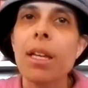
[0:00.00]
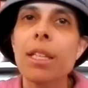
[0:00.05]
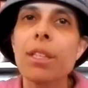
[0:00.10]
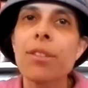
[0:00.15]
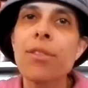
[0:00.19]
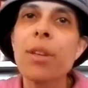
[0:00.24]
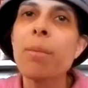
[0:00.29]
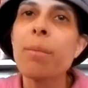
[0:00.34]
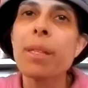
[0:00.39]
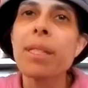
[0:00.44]

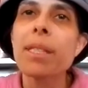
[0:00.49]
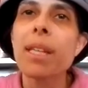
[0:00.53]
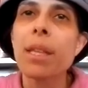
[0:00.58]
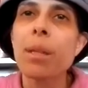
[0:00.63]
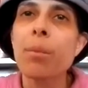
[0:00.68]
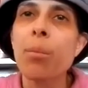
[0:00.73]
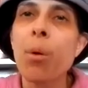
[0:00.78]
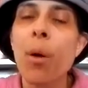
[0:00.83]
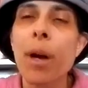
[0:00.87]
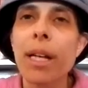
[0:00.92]
His vehemence
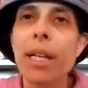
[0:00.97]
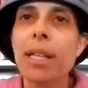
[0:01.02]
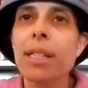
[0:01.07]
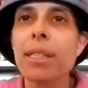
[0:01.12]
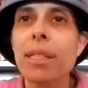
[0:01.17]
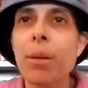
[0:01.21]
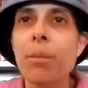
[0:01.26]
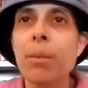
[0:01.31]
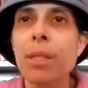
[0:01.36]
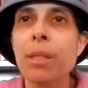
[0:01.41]
on the point
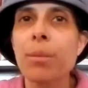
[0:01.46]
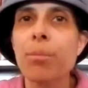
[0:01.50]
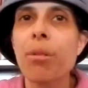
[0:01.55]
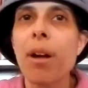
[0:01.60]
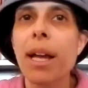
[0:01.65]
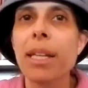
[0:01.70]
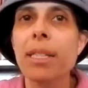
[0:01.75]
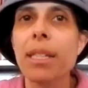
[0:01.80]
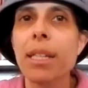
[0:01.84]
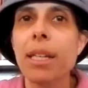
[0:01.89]
is somewhat
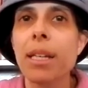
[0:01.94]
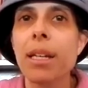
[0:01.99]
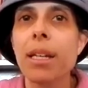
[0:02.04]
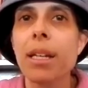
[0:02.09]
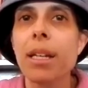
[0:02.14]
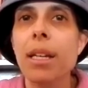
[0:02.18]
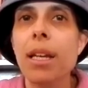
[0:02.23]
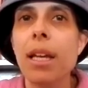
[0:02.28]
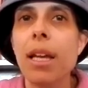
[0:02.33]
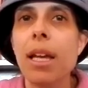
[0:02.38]
surprising,
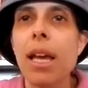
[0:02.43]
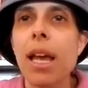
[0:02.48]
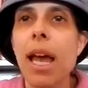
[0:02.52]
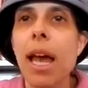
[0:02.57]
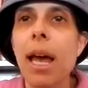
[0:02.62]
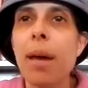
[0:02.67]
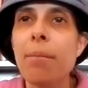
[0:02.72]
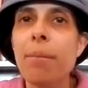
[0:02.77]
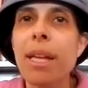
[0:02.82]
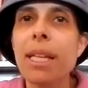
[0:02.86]

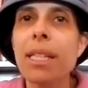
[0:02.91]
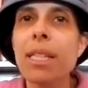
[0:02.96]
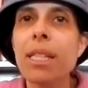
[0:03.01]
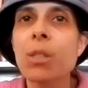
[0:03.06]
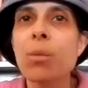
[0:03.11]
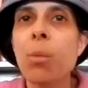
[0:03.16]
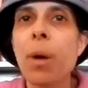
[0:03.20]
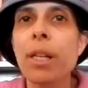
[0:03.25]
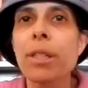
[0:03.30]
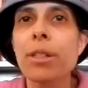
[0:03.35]
and makes
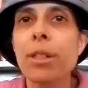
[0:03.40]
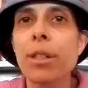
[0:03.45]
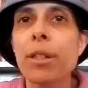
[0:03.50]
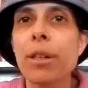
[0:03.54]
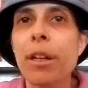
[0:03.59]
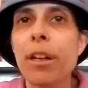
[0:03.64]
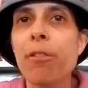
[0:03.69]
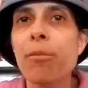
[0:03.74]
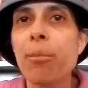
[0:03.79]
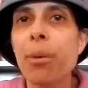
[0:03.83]
us wonder
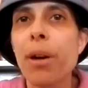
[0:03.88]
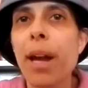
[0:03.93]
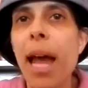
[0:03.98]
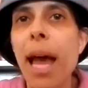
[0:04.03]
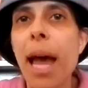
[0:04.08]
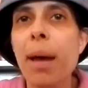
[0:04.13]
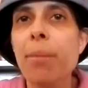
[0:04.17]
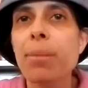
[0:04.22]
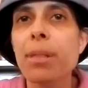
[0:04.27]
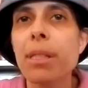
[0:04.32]
if
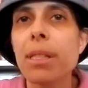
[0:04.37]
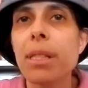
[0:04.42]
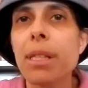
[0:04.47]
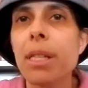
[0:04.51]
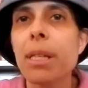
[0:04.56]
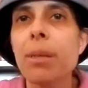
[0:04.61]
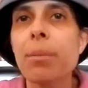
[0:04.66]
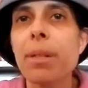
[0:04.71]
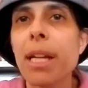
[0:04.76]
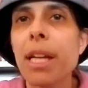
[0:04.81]
perhaps
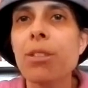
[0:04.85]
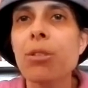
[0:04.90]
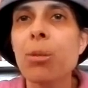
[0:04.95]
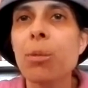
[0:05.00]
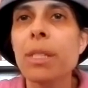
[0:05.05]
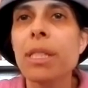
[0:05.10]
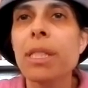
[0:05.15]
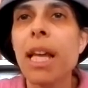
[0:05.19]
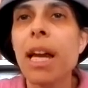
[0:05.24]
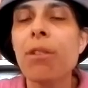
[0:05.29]
Ibn
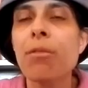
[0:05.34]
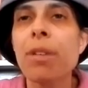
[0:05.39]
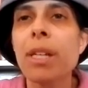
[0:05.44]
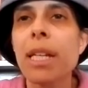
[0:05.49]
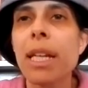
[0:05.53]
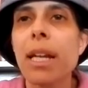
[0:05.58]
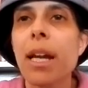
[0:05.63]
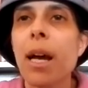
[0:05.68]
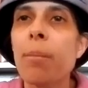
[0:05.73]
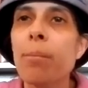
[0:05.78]
Ezra was not
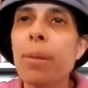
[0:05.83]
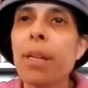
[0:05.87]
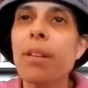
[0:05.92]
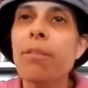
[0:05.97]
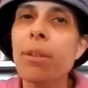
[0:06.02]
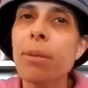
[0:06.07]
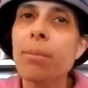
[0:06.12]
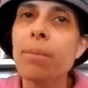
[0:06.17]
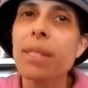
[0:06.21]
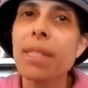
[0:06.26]
reading a bit
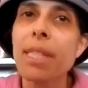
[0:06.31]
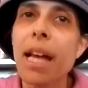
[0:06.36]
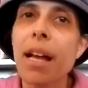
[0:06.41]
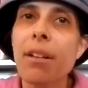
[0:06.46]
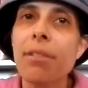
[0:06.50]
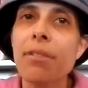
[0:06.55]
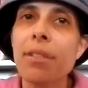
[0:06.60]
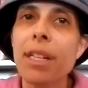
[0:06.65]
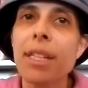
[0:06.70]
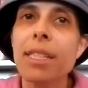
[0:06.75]
of
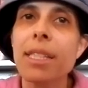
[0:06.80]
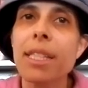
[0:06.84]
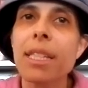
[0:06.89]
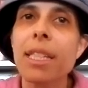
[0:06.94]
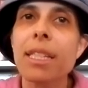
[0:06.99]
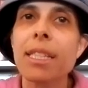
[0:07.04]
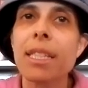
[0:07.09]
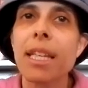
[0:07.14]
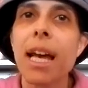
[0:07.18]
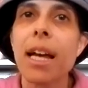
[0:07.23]
himself into
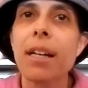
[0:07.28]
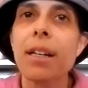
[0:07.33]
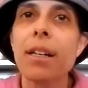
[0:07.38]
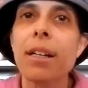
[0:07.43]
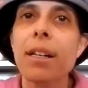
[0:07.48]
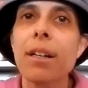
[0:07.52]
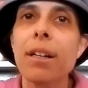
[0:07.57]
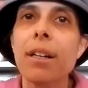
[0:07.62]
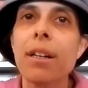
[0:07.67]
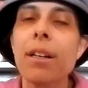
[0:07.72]
Yitzchak,
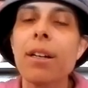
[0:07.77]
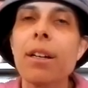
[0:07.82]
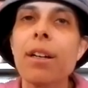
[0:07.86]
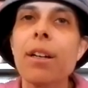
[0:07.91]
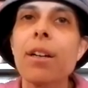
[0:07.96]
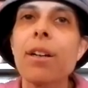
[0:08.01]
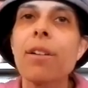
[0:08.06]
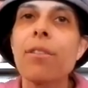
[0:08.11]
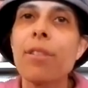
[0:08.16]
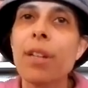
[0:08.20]

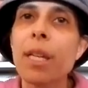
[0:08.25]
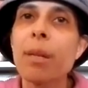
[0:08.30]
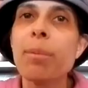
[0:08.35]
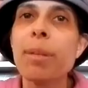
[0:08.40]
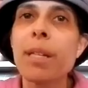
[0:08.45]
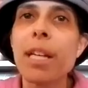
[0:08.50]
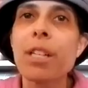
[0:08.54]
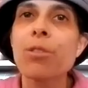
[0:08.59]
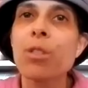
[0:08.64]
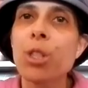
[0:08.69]
for
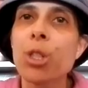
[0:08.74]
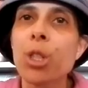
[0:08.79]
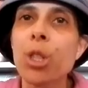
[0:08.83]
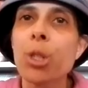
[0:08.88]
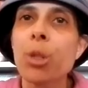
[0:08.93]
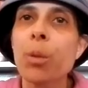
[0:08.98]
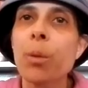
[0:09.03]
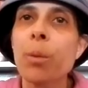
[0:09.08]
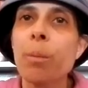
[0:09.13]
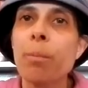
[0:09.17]
Ibn Ezra
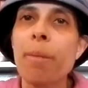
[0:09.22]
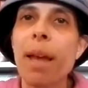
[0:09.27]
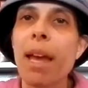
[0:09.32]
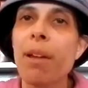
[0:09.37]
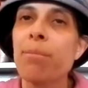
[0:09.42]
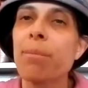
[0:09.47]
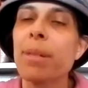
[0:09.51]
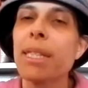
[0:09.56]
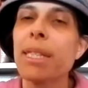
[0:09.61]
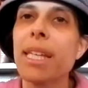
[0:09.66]
too may
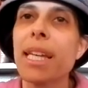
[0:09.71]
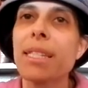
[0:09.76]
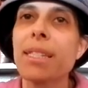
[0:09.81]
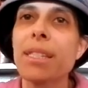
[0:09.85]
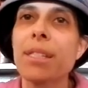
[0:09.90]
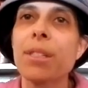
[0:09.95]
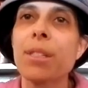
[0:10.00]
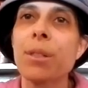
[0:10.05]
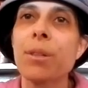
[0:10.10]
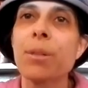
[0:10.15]
have been
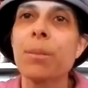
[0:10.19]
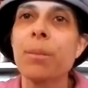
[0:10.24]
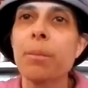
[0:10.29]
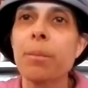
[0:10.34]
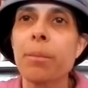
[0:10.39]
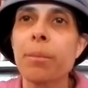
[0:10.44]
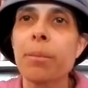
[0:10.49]
destitute.